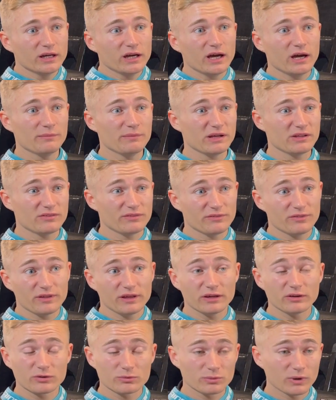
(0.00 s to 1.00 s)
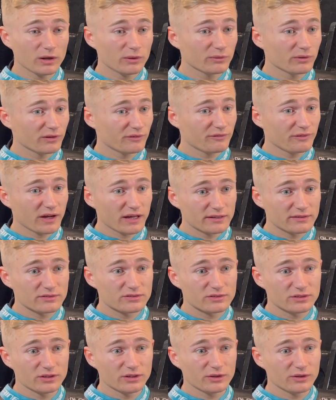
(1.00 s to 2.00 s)
massive thing as well with the fans.
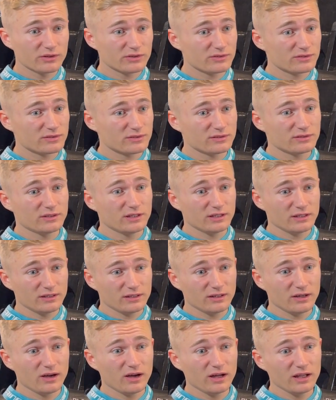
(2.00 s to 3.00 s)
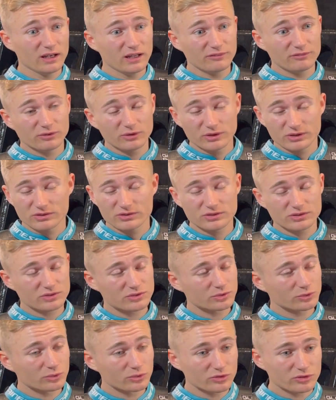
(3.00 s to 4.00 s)
You know, it's at the higher level, it's just
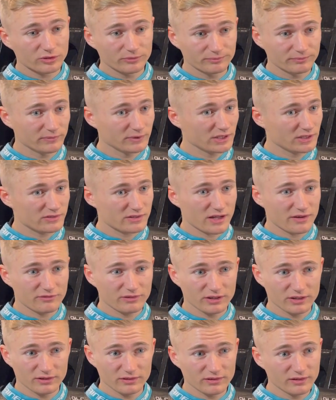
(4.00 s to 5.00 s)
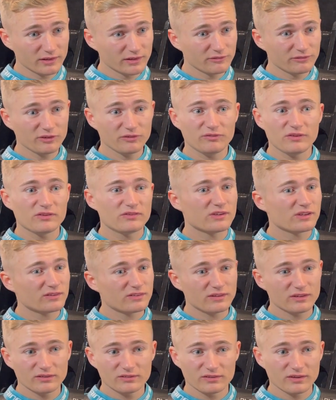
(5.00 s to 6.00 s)
awesome. It's having 50,
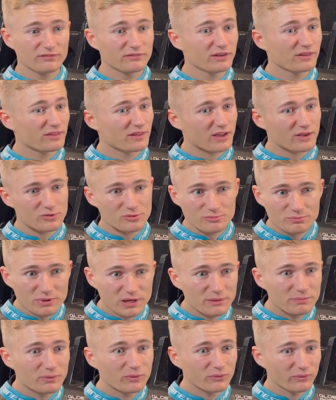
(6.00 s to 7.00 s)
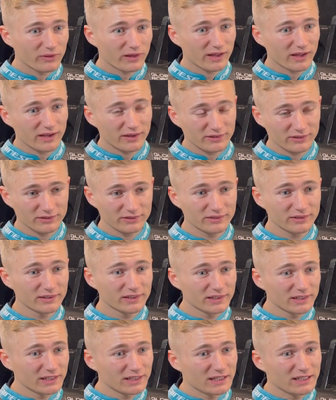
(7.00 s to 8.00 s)
60, 70,000 people there, and
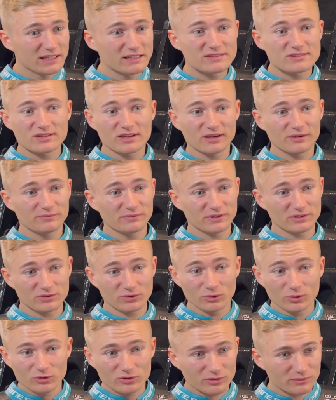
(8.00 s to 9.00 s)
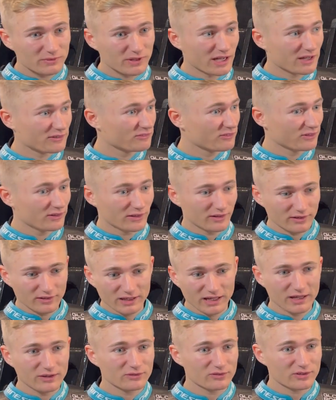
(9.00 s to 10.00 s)
it's awesome to have the
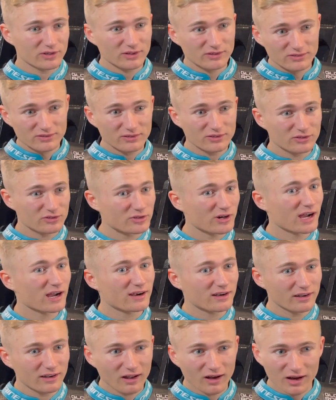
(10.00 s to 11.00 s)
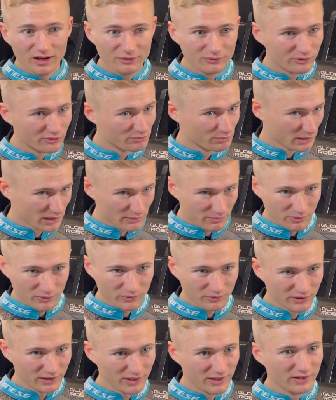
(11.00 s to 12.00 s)
outskirts of the track lined with
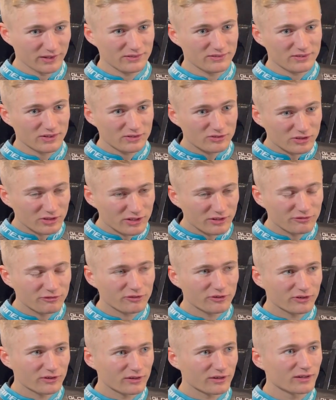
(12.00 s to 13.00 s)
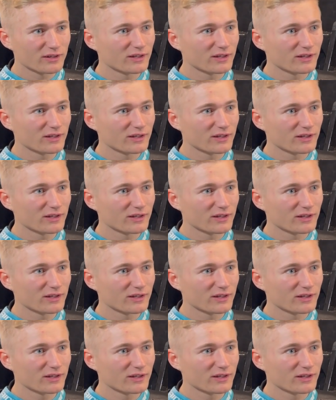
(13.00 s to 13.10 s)
people. You know, it's such a different